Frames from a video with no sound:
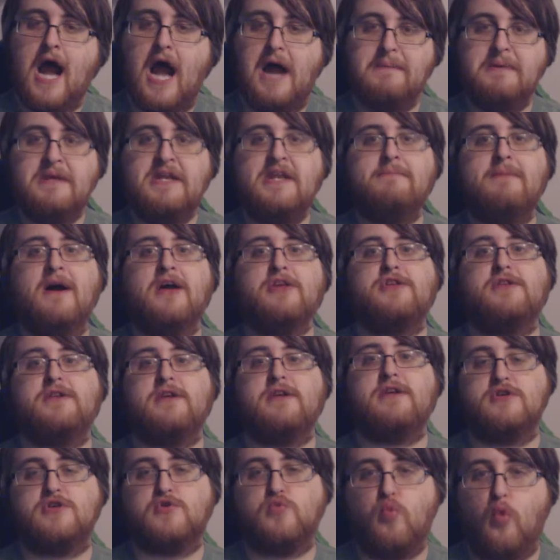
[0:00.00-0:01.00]
I mean, imagine
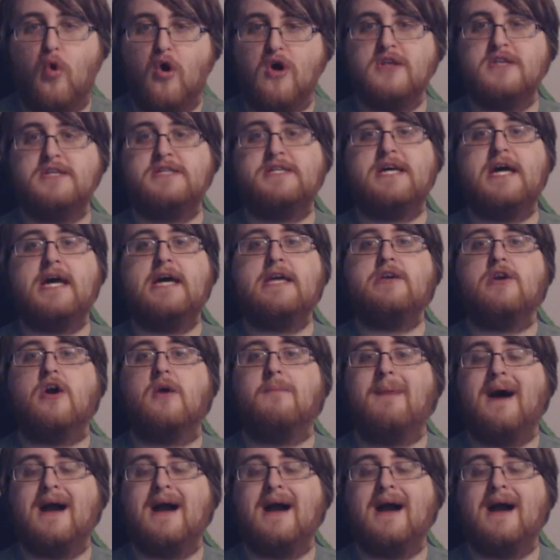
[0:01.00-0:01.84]
it, just one day you're